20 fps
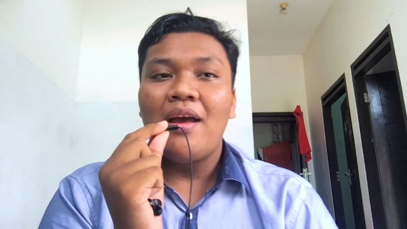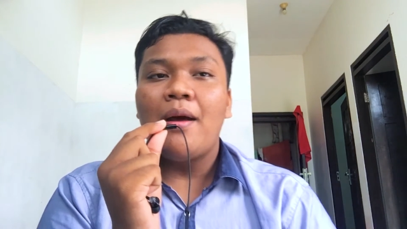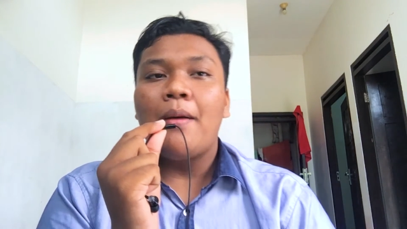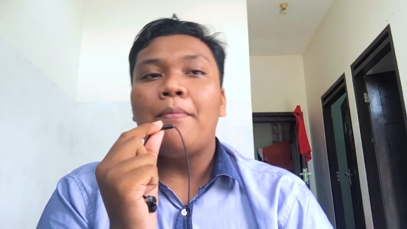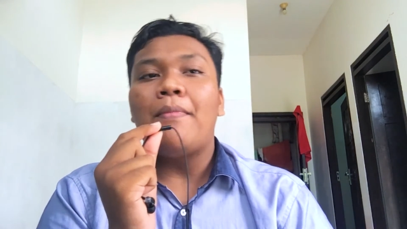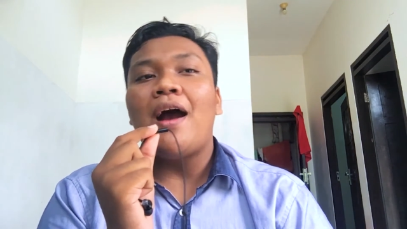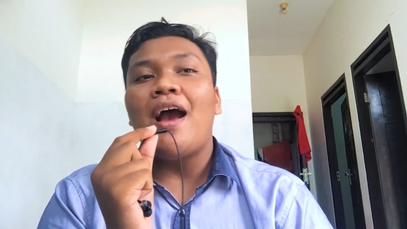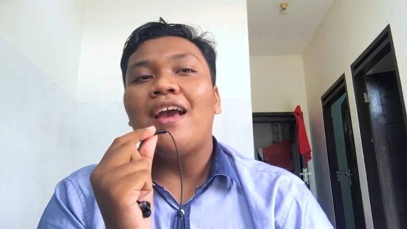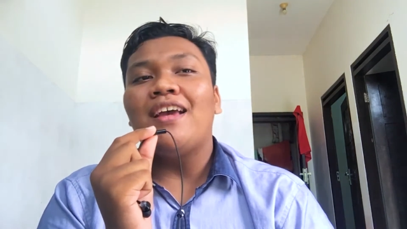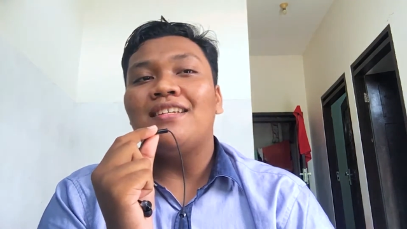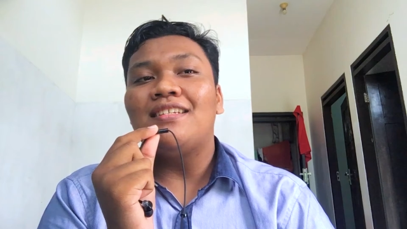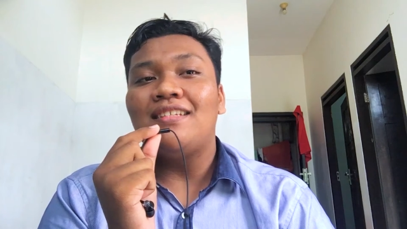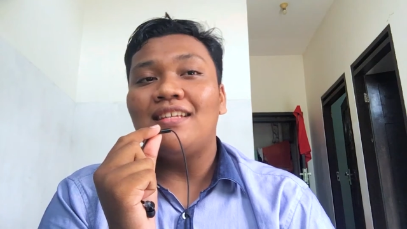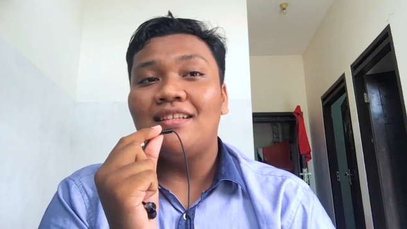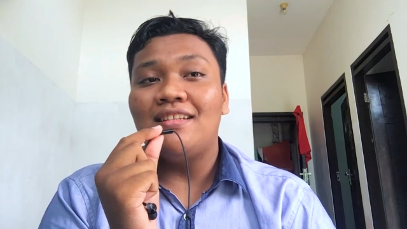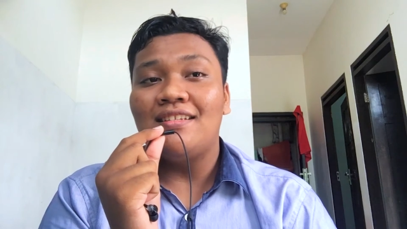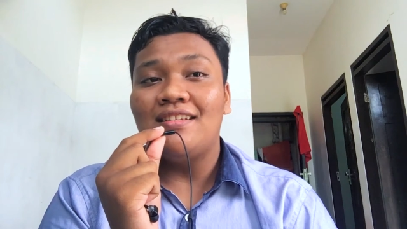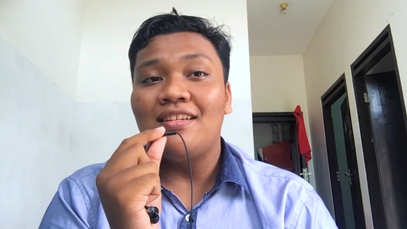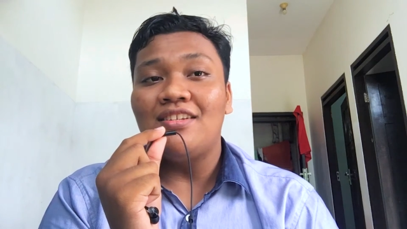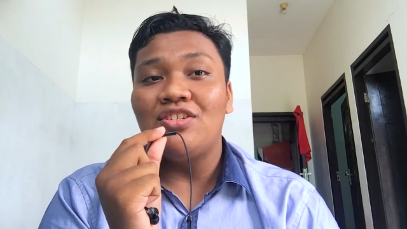My
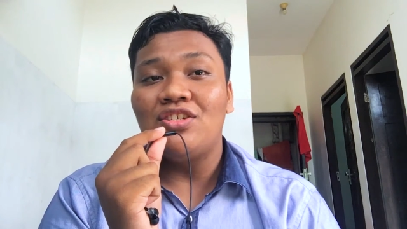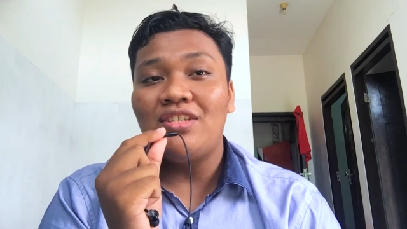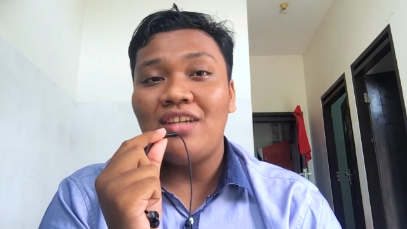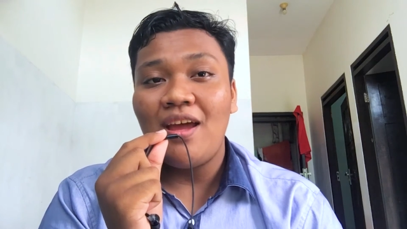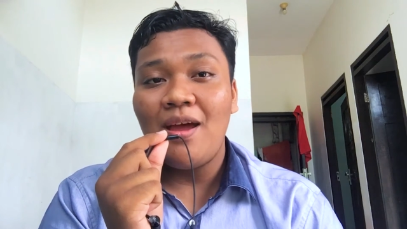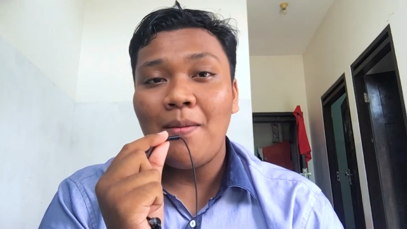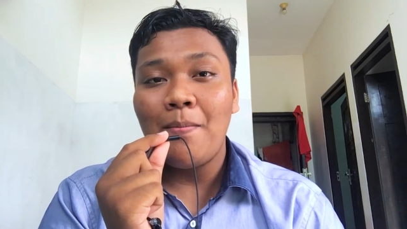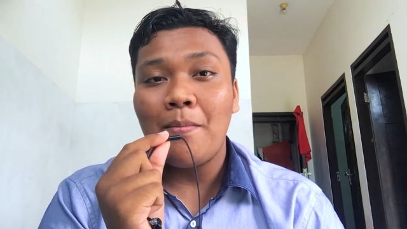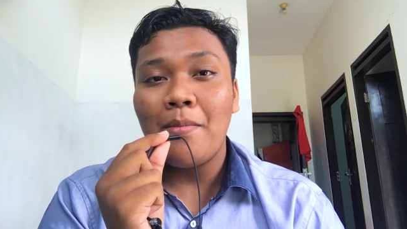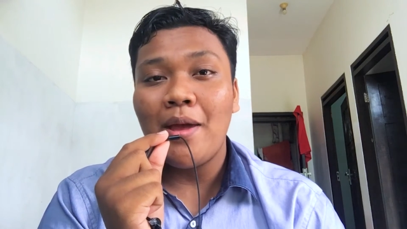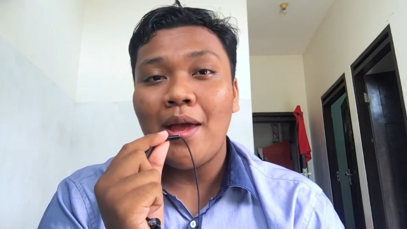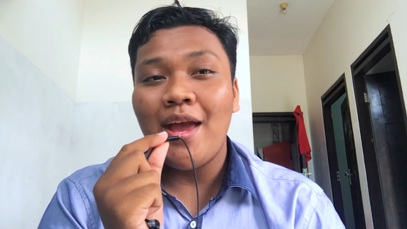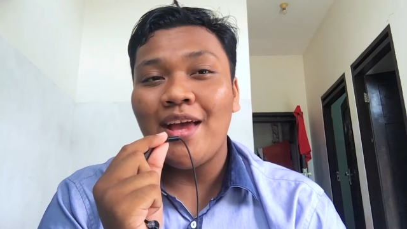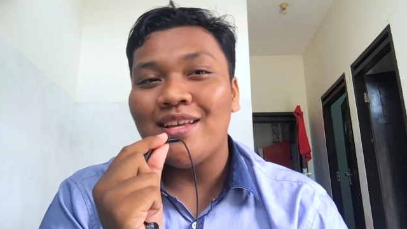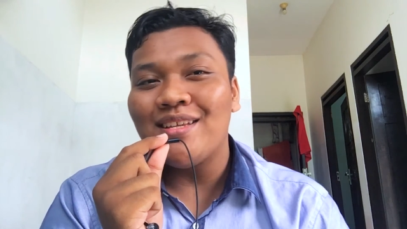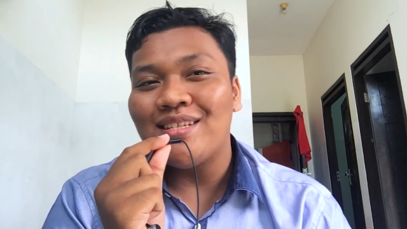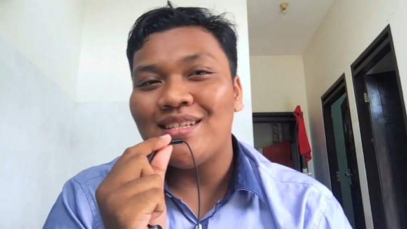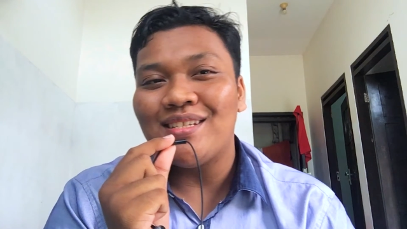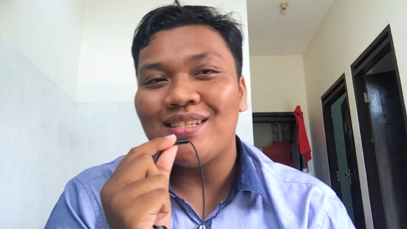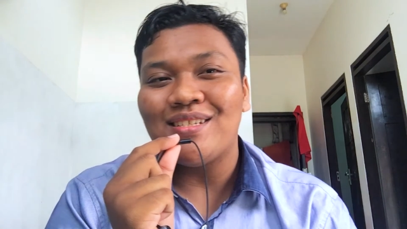citizenship
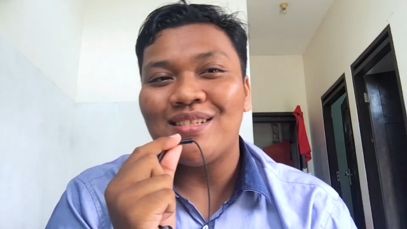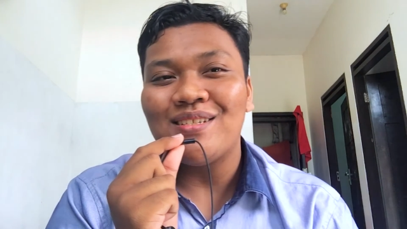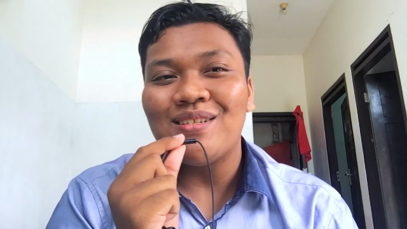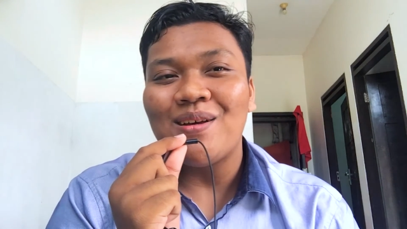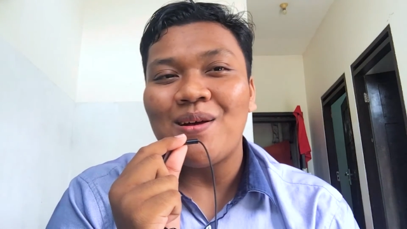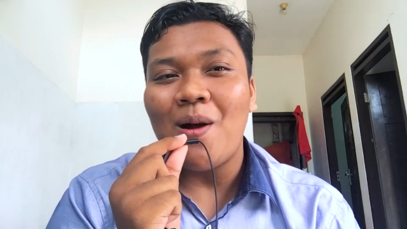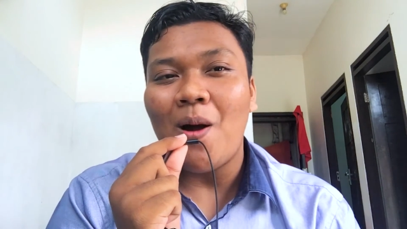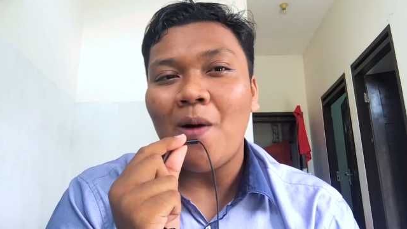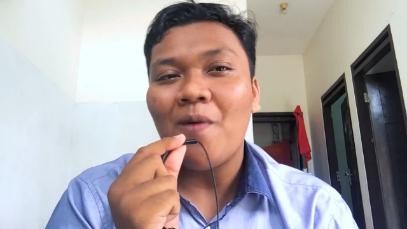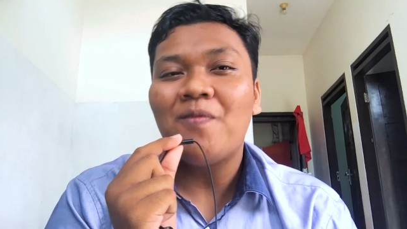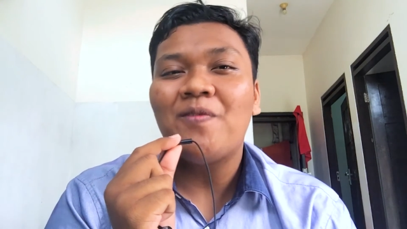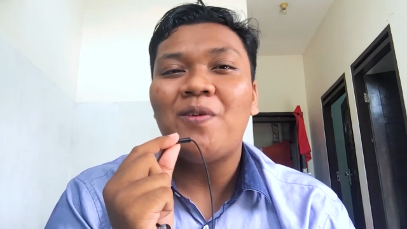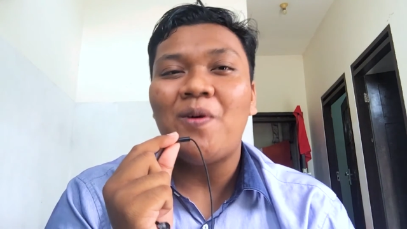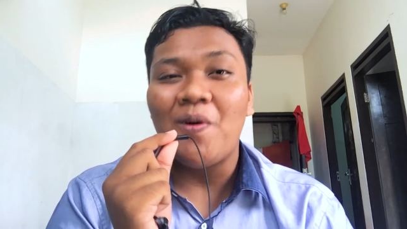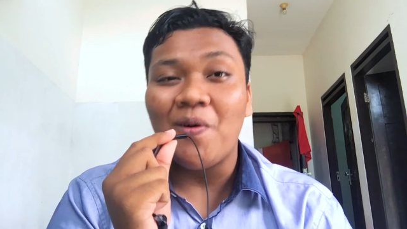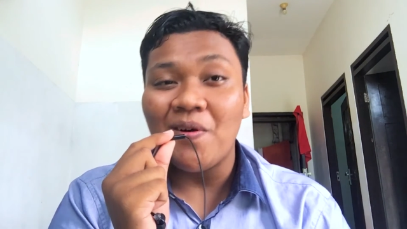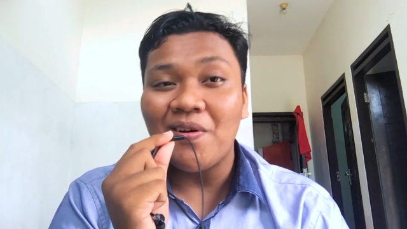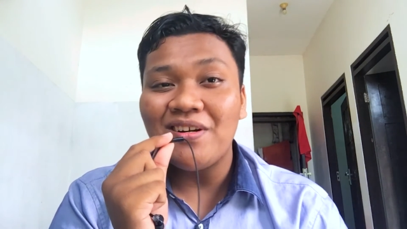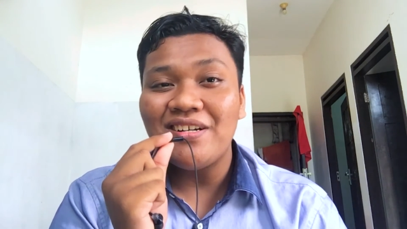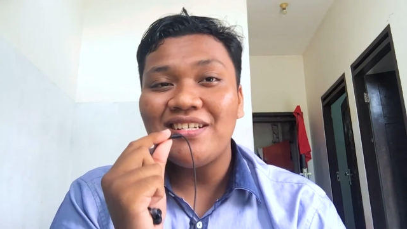is, of
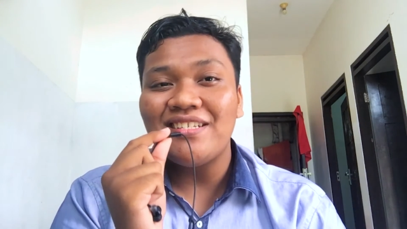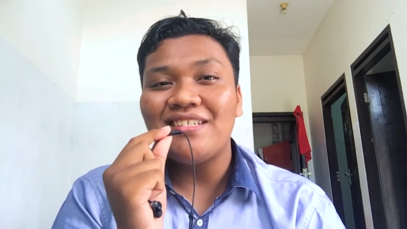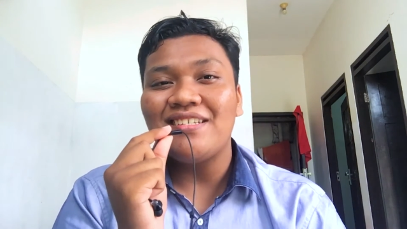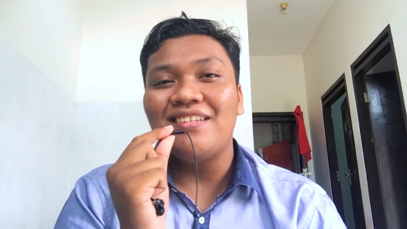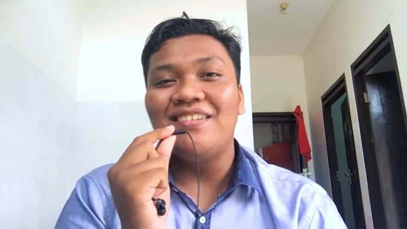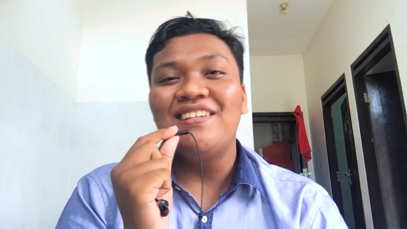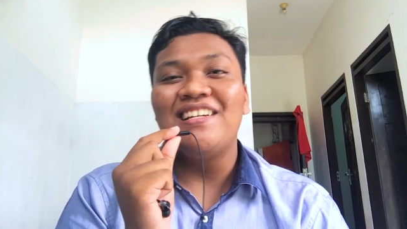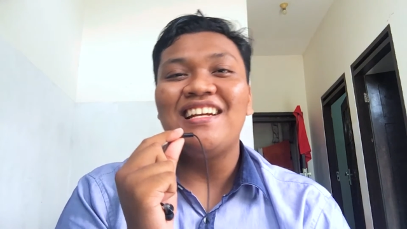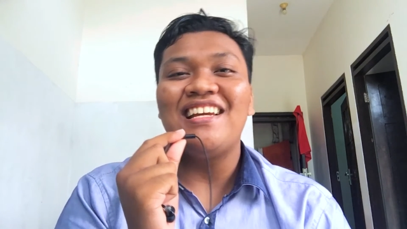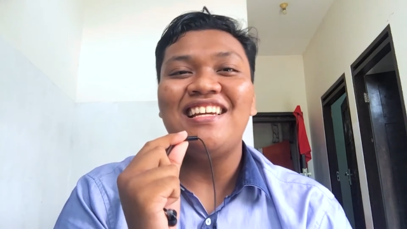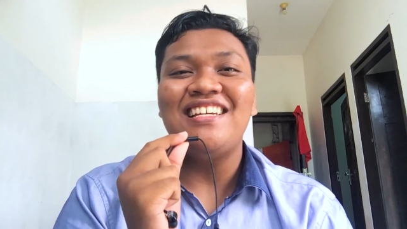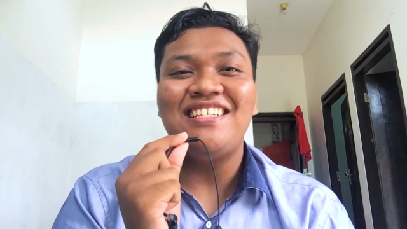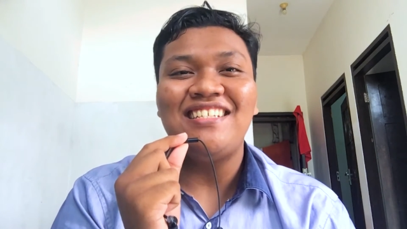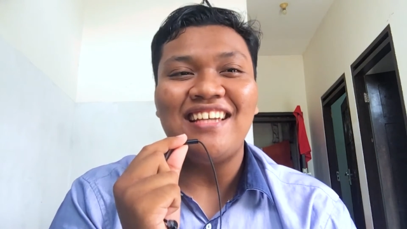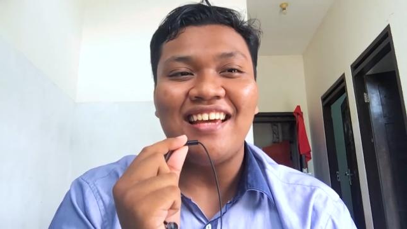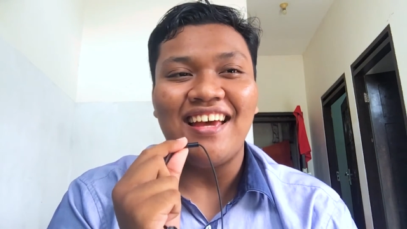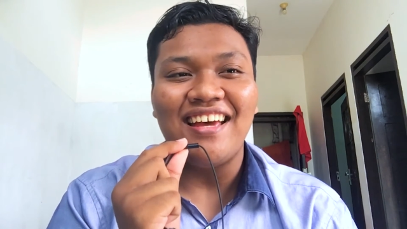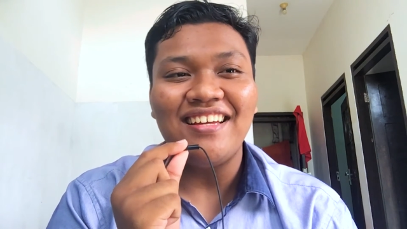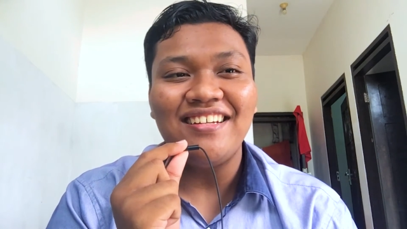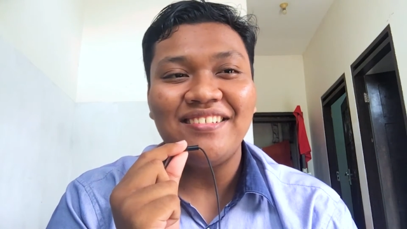course,
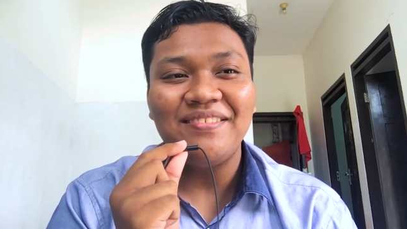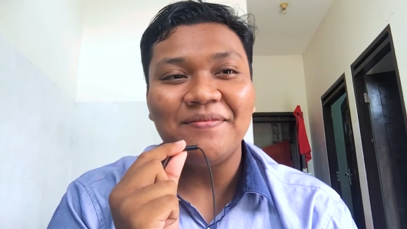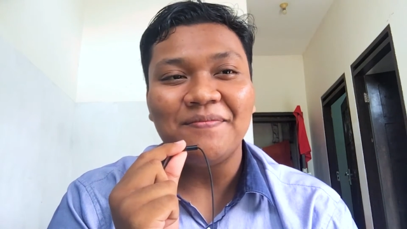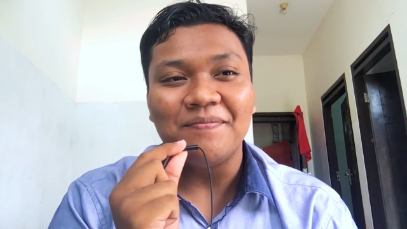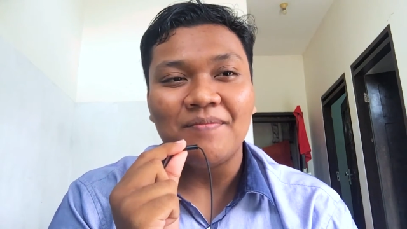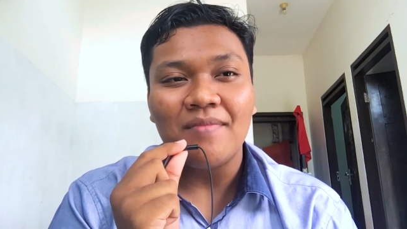Indonesian.